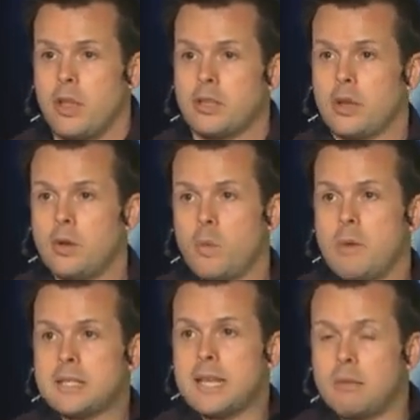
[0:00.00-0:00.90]
So we
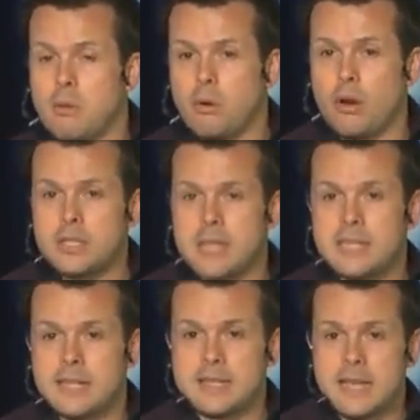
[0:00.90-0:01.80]
would set up a
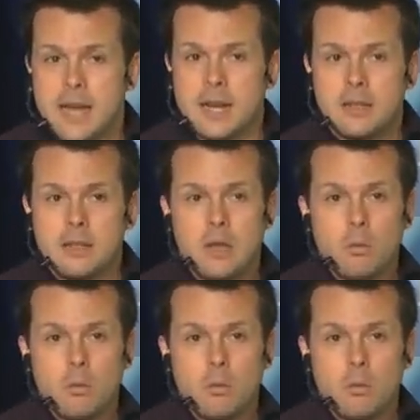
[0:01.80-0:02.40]
project in Asana.